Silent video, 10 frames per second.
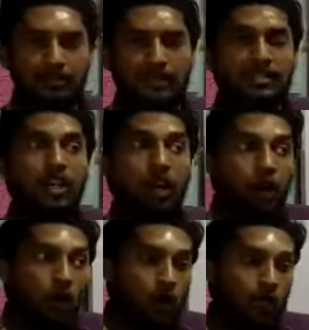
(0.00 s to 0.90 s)
means
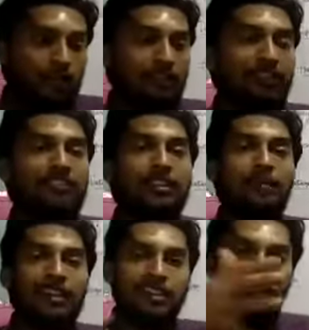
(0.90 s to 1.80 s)
all the 50
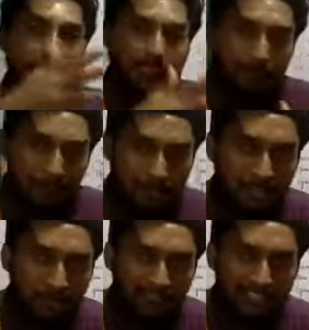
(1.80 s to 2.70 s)
partners can come to the
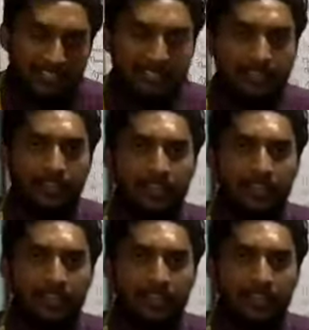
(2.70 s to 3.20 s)
office,